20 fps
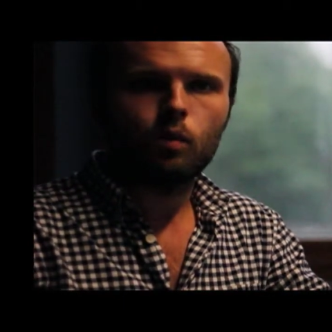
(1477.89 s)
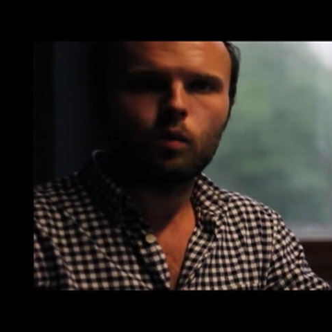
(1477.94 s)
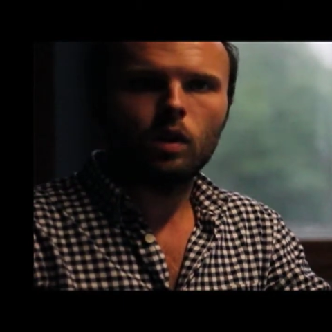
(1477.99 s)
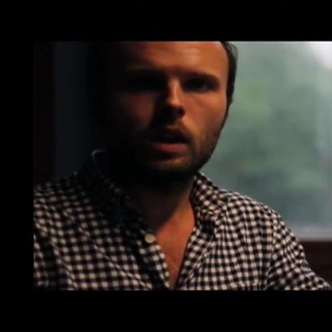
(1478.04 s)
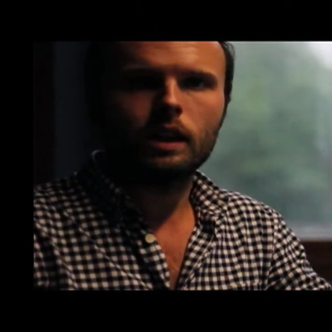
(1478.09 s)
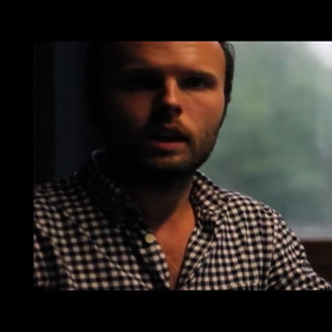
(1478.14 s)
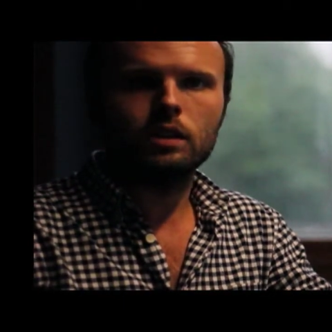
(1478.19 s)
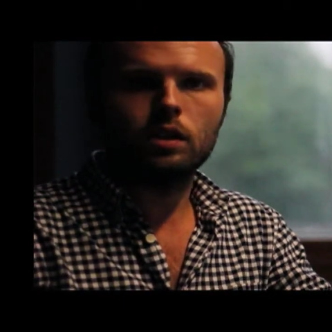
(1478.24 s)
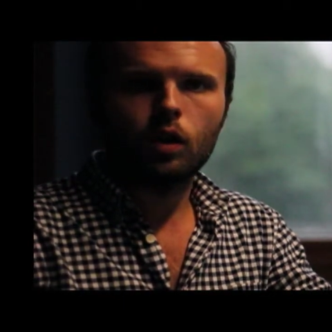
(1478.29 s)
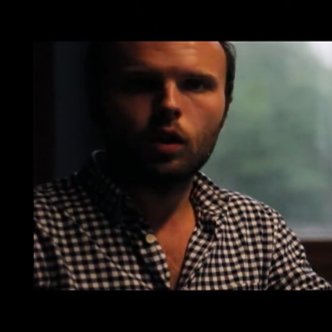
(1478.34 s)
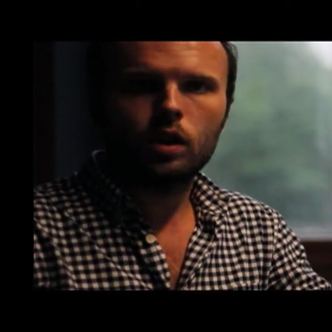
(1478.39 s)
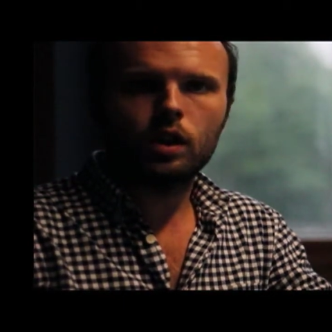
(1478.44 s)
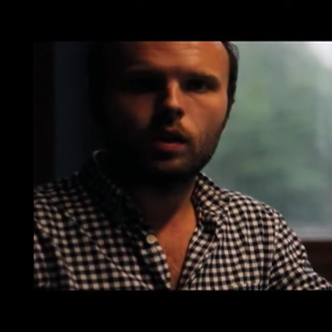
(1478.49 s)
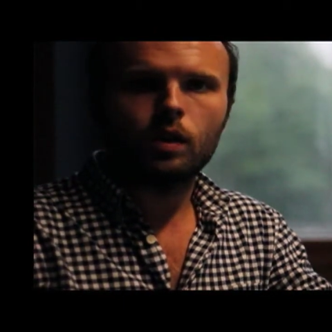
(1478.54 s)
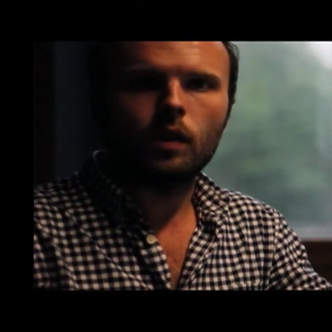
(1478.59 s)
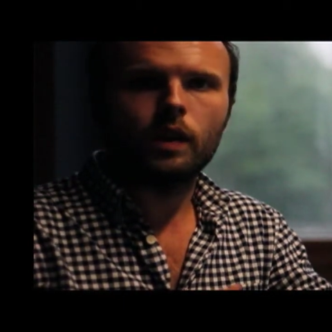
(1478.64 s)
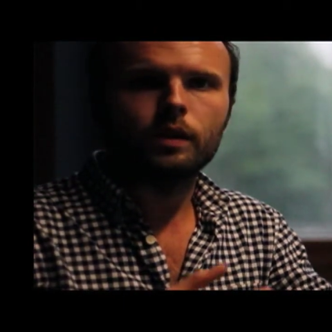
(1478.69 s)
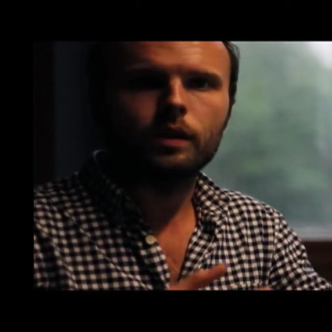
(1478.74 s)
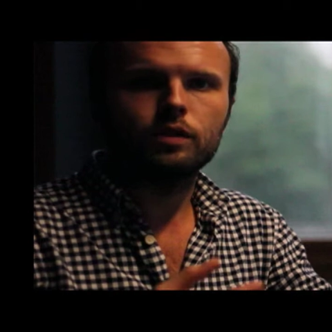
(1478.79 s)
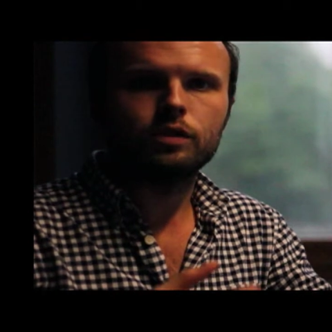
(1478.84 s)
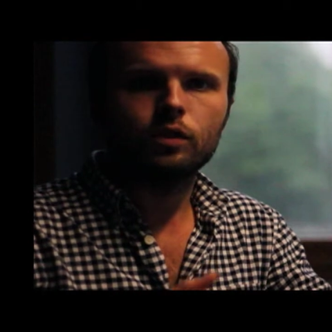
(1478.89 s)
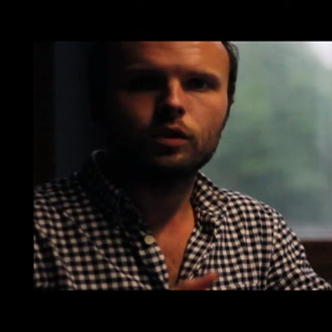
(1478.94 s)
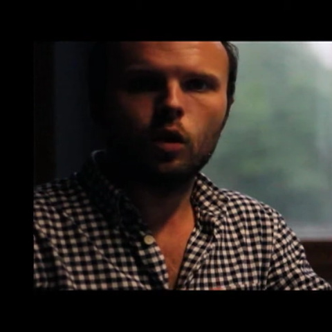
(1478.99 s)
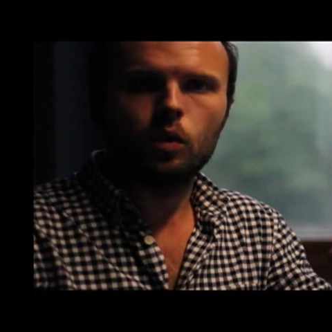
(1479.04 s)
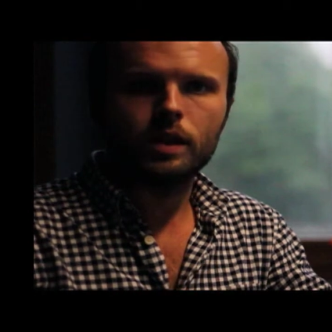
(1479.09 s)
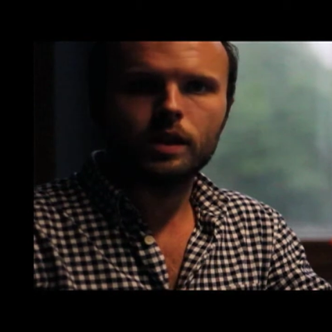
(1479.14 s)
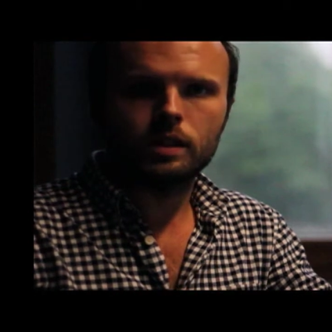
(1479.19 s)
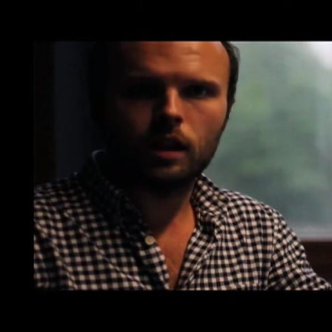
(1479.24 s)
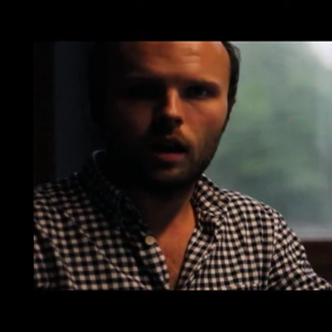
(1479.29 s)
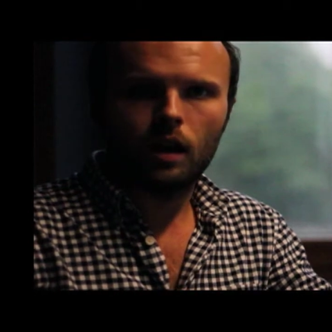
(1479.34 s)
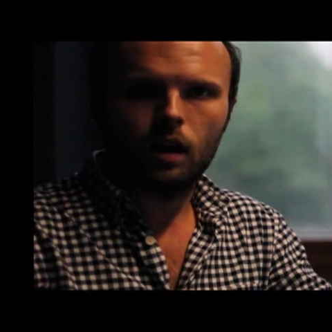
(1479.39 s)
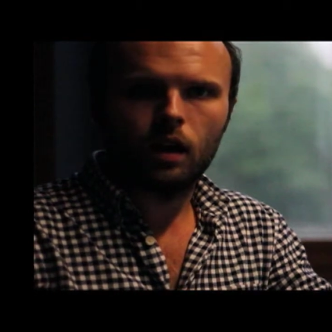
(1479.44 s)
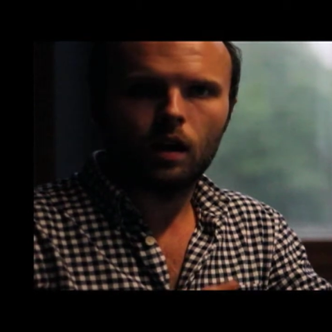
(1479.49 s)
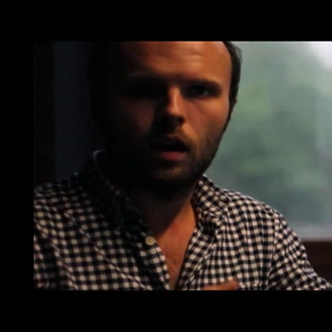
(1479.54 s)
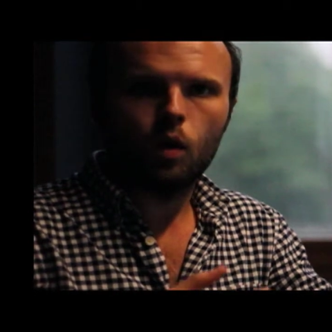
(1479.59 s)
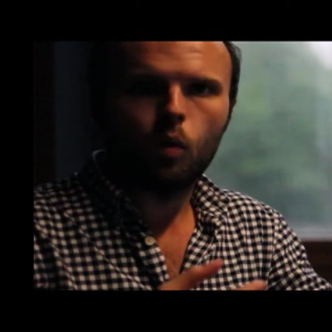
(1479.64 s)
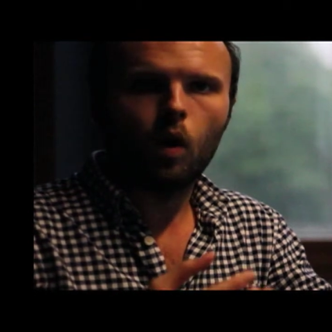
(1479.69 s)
well, let's look at what those stories are,